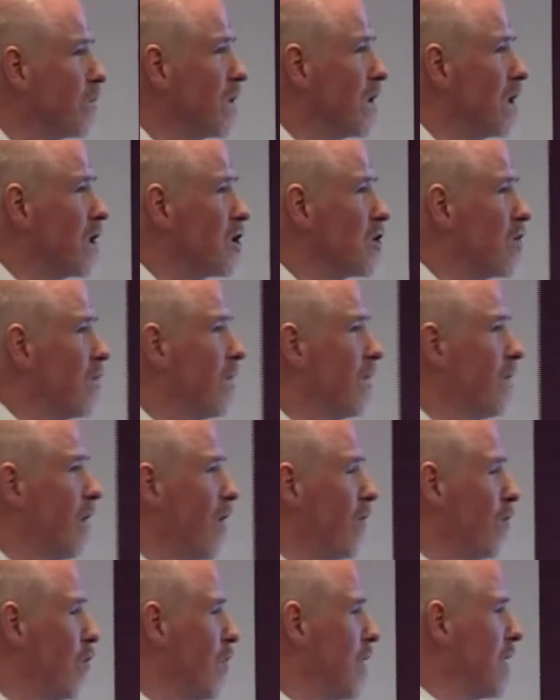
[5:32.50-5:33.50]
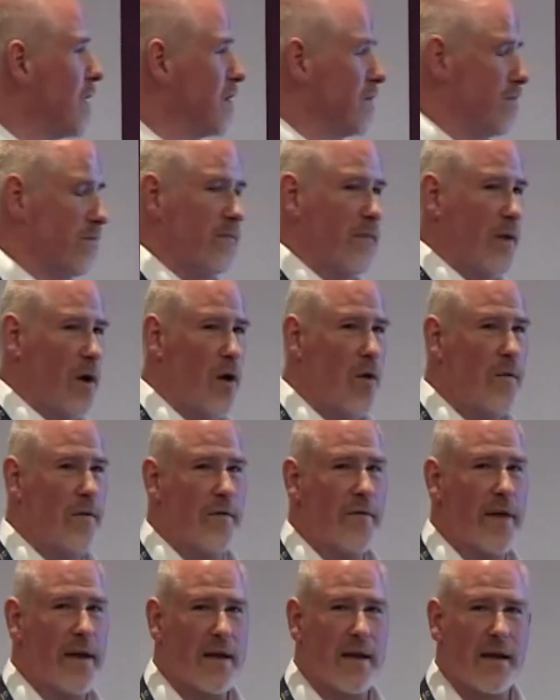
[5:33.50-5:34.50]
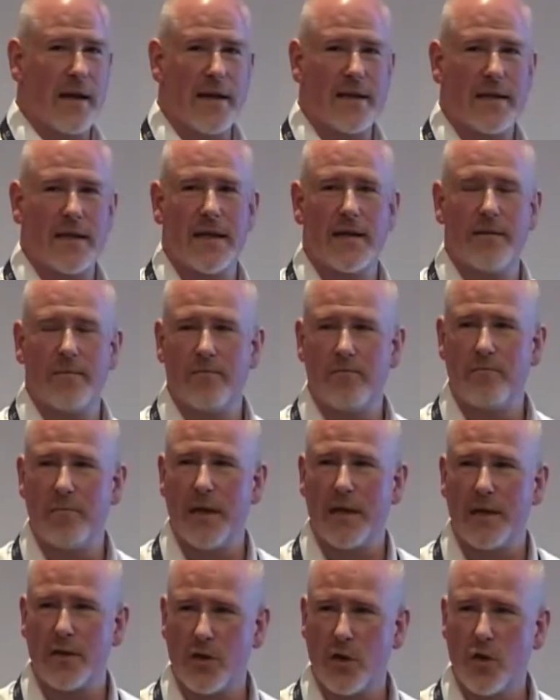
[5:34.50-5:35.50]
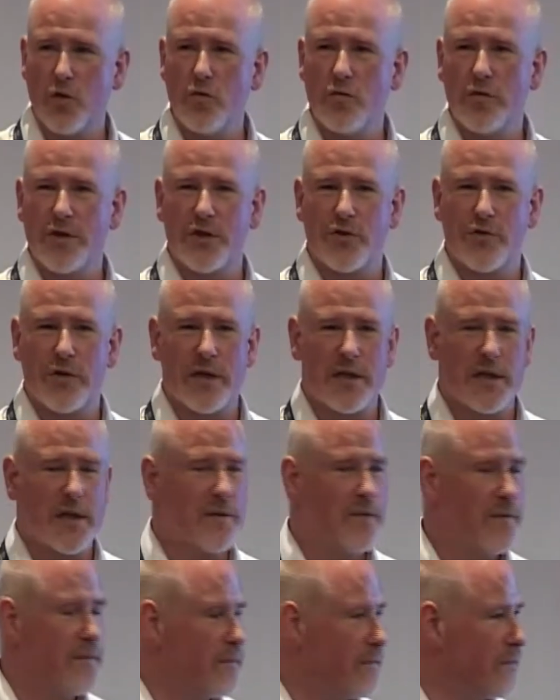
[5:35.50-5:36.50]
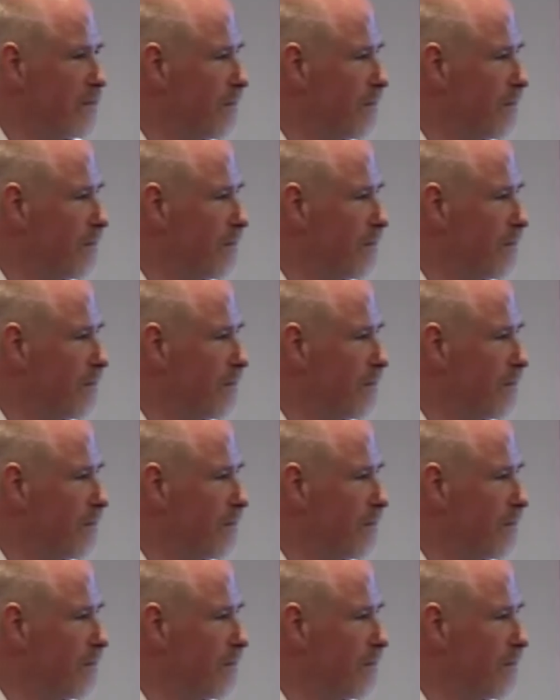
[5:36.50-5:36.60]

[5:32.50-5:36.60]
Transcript: It should avoid over-regulating, being too restrictive,